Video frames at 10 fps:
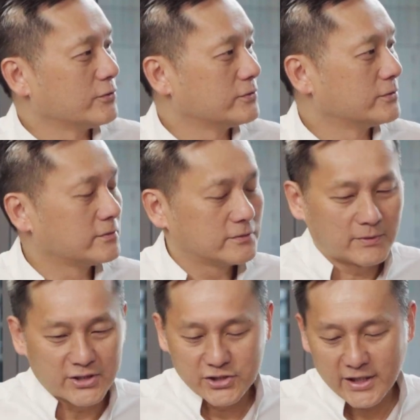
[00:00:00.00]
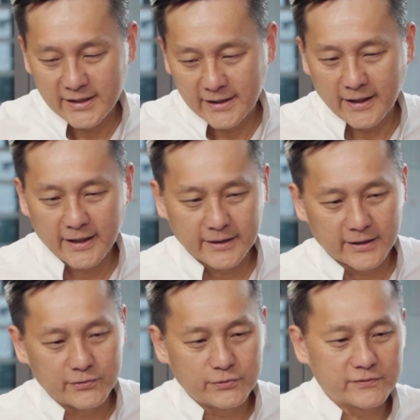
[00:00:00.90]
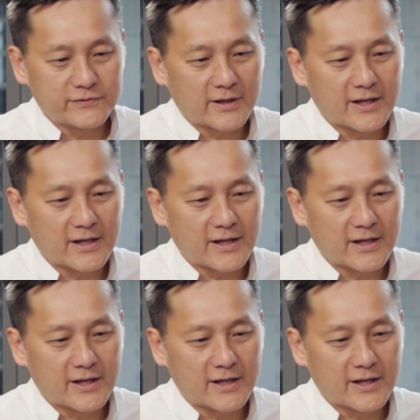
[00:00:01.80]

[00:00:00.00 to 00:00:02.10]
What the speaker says: do, what Gen AI can do for